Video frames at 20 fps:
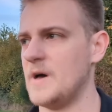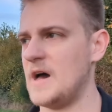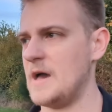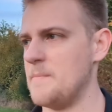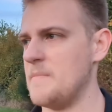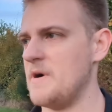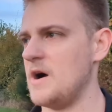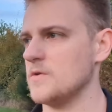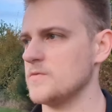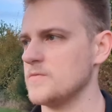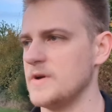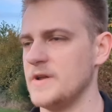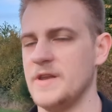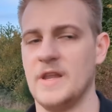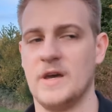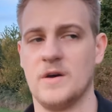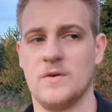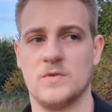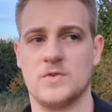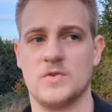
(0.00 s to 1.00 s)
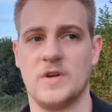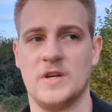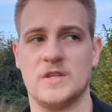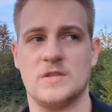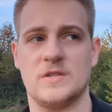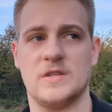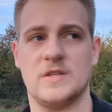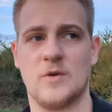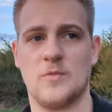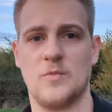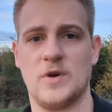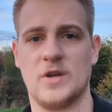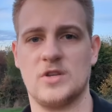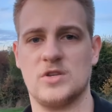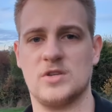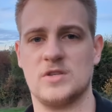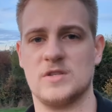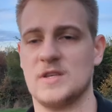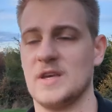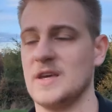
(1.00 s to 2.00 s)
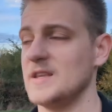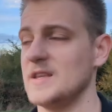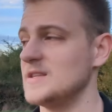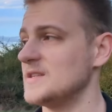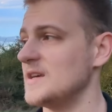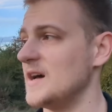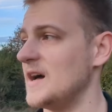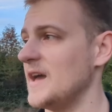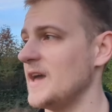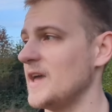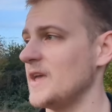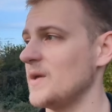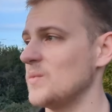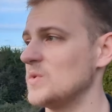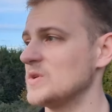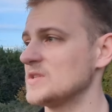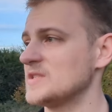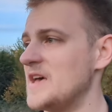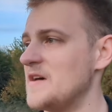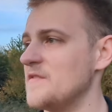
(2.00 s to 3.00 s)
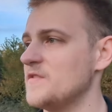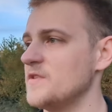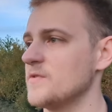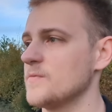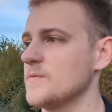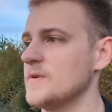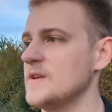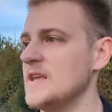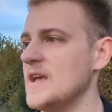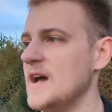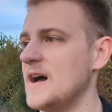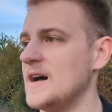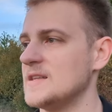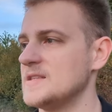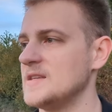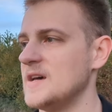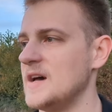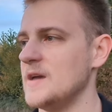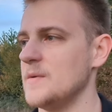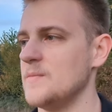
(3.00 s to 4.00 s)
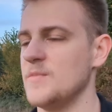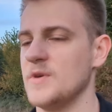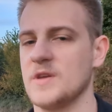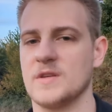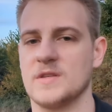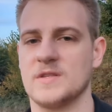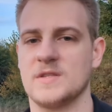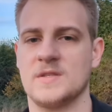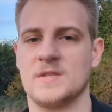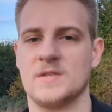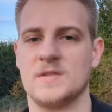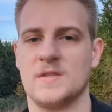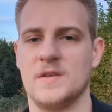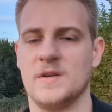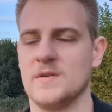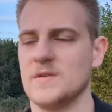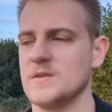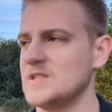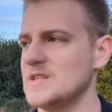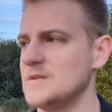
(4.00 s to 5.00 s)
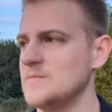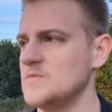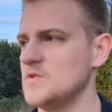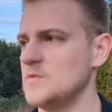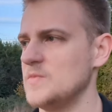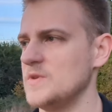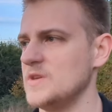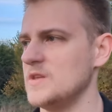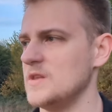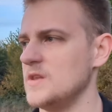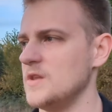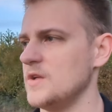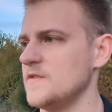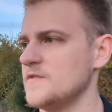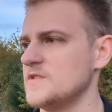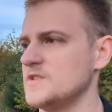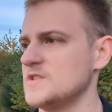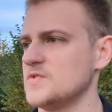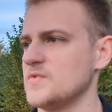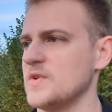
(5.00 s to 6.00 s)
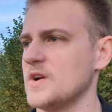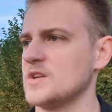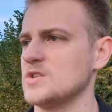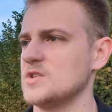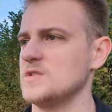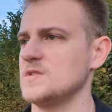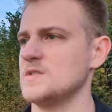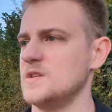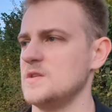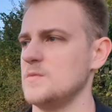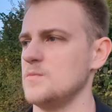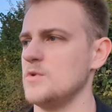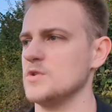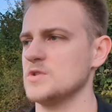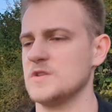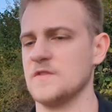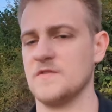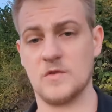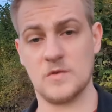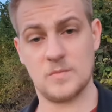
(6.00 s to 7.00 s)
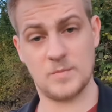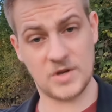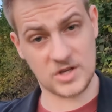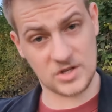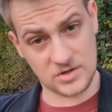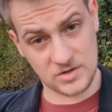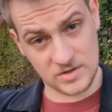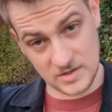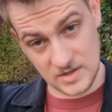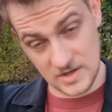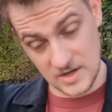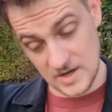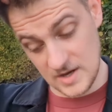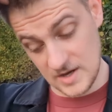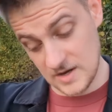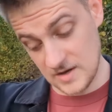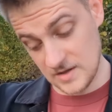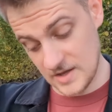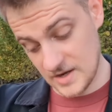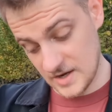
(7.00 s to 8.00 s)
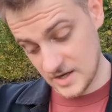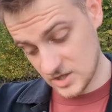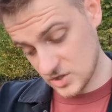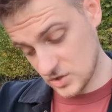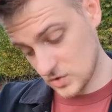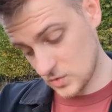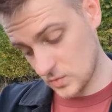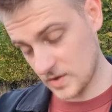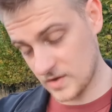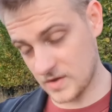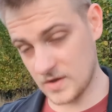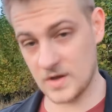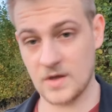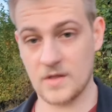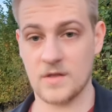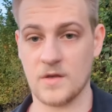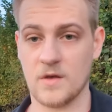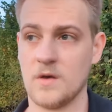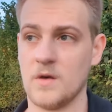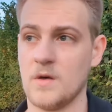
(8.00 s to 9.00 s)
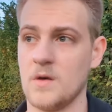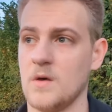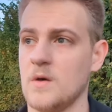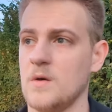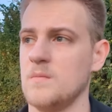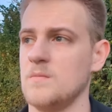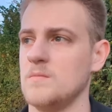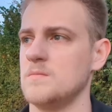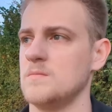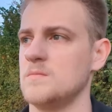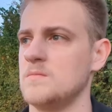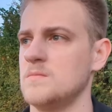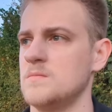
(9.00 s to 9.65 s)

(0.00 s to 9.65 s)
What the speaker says: I'm out right now trying to take pictures, and I was having a really hard time because there seem to be a lot of distractions in most of the pictures that I shoot with either